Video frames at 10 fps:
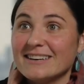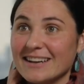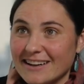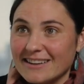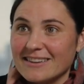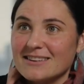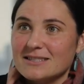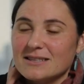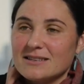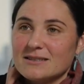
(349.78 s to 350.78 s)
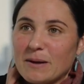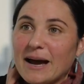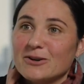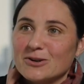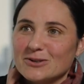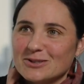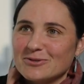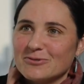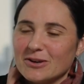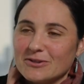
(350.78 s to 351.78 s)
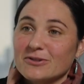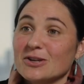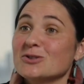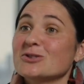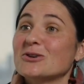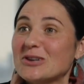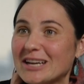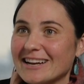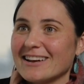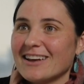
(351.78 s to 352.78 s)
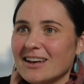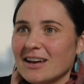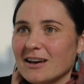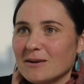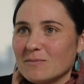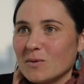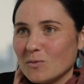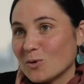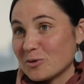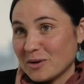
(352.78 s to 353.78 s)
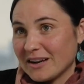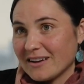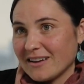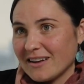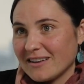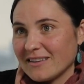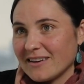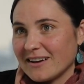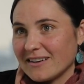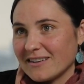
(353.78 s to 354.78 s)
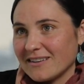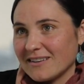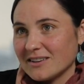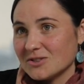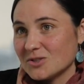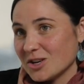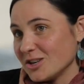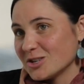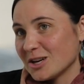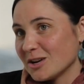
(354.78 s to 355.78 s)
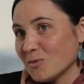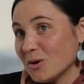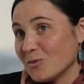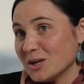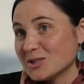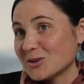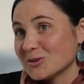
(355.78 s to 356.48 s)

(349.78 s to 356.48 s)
again, these patterns of concerning warming, and that is changing what winter